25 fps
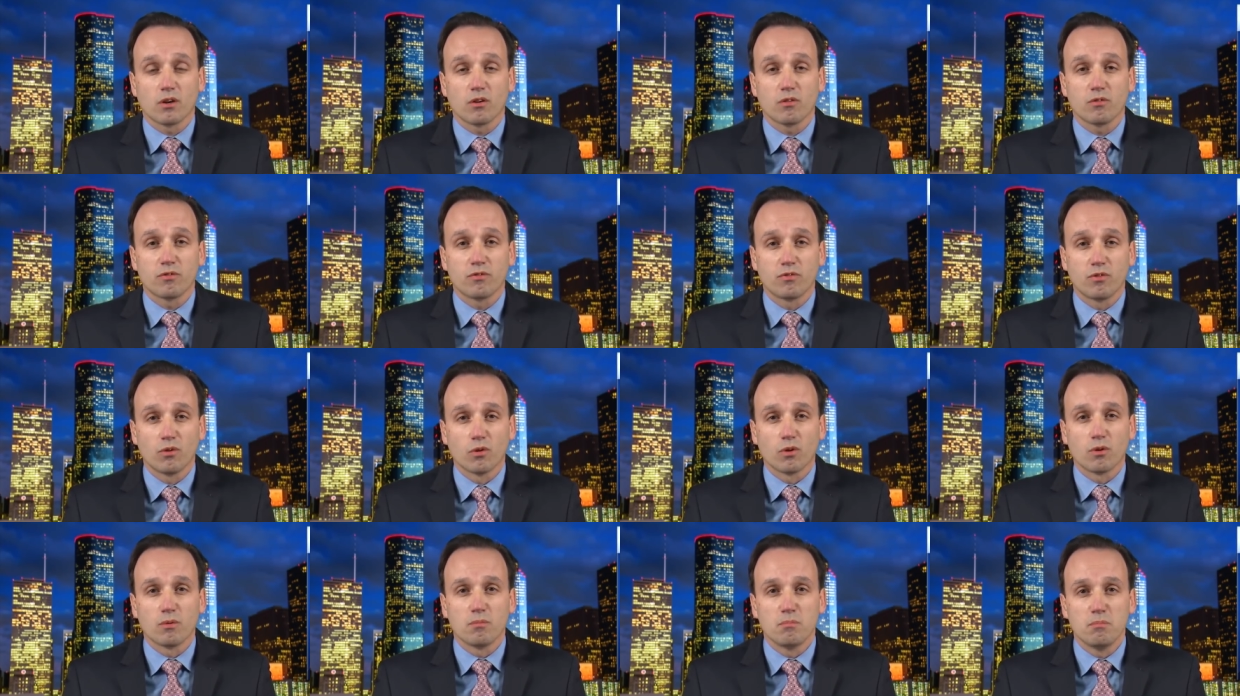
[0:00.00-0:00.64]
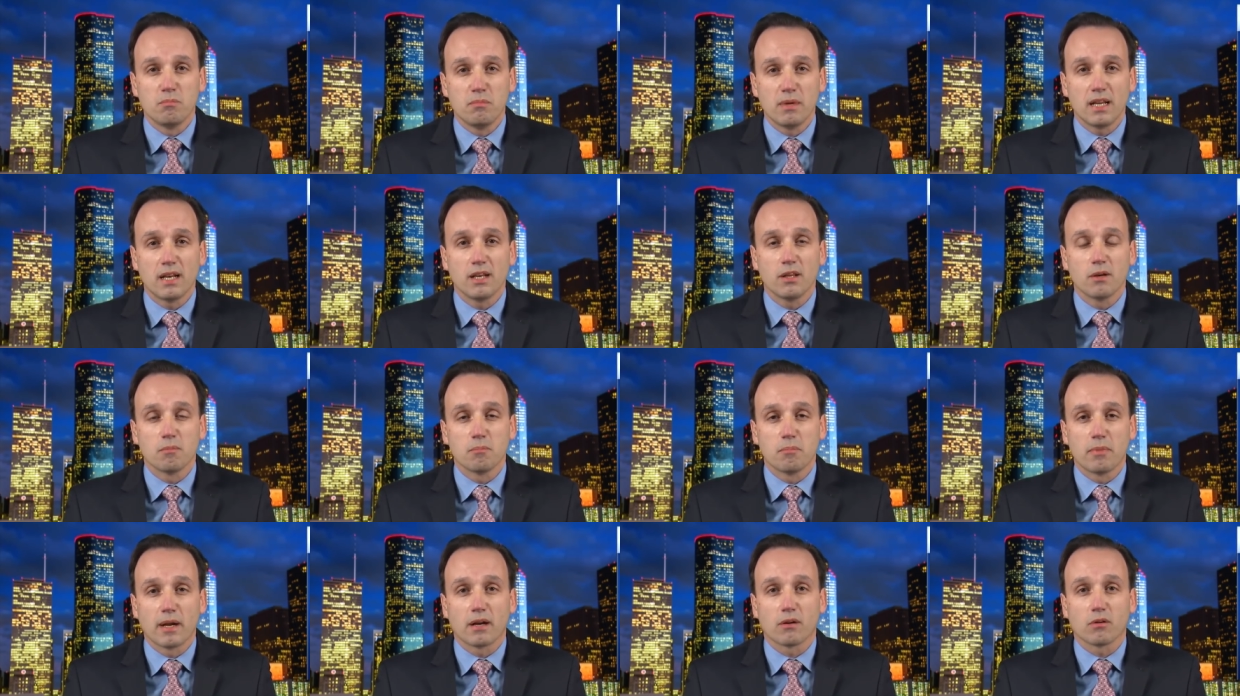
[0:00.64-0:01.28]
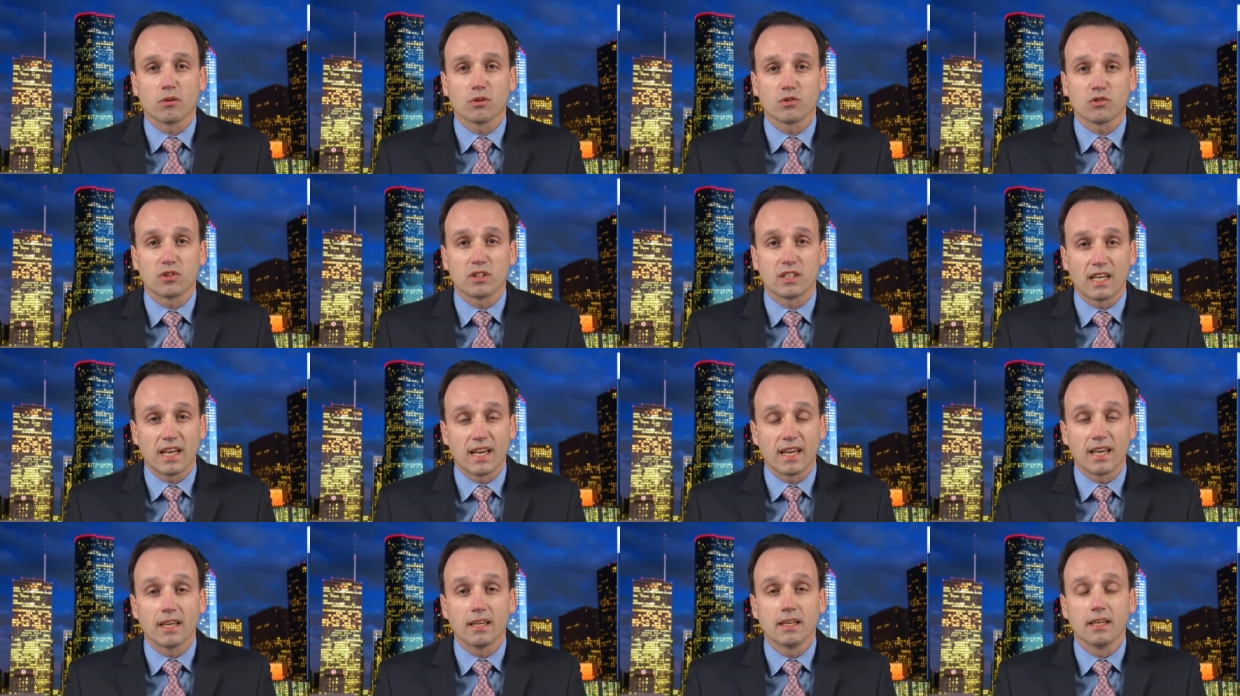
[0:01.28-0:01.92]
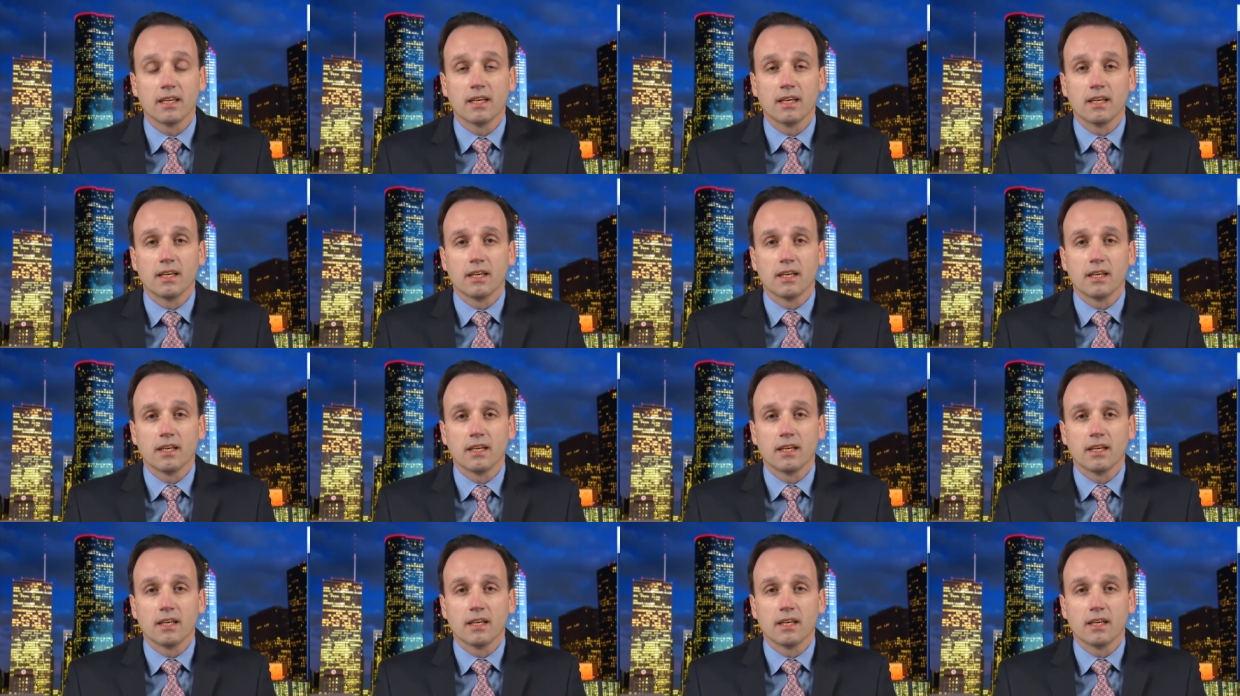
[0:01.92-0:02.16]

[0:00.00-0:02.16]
of 4 million barrels a day.